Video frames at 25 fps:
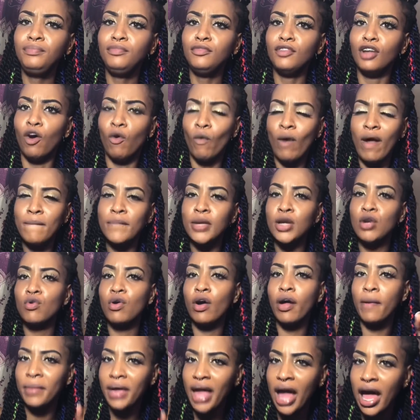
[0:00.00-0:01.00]
When me know
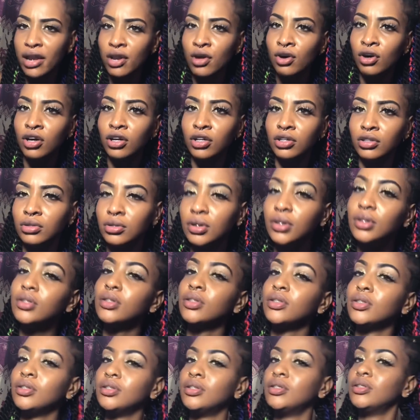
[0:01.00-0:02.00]
what me I do,
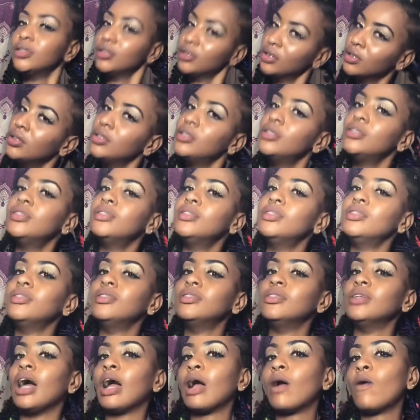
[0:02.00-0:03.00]

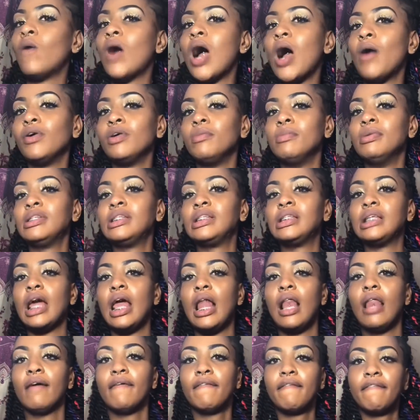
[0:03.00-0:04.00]
I'm going with
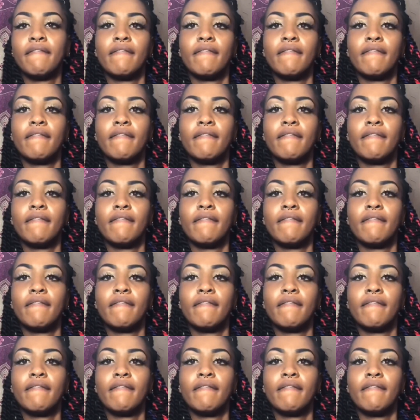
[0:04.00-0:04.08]
myself.